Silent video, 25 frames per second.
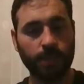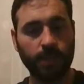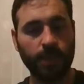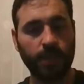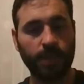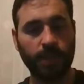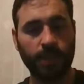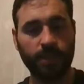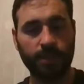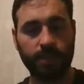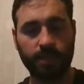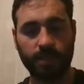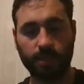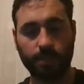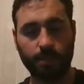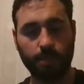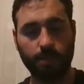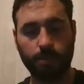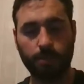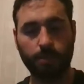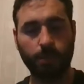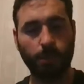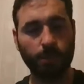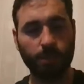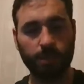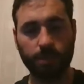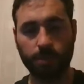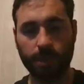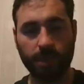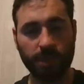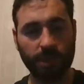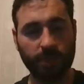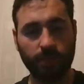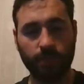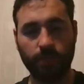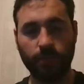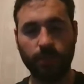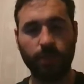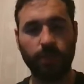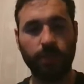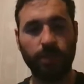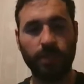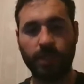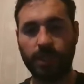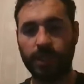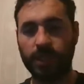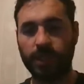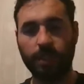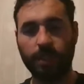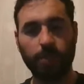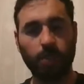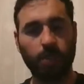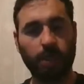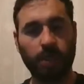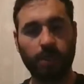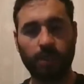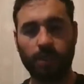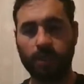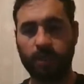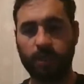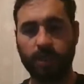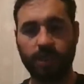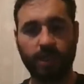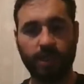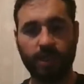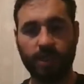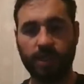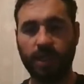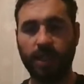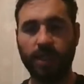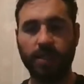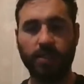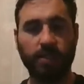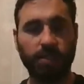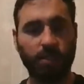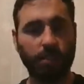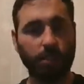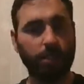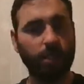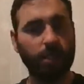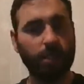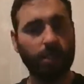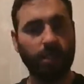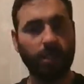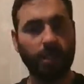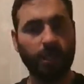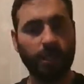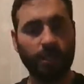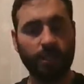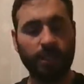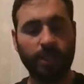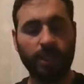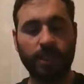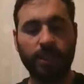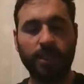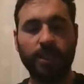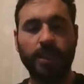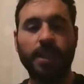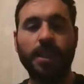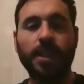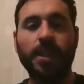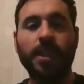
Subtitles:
It's bolt manifold on the head with everything attached to it, and then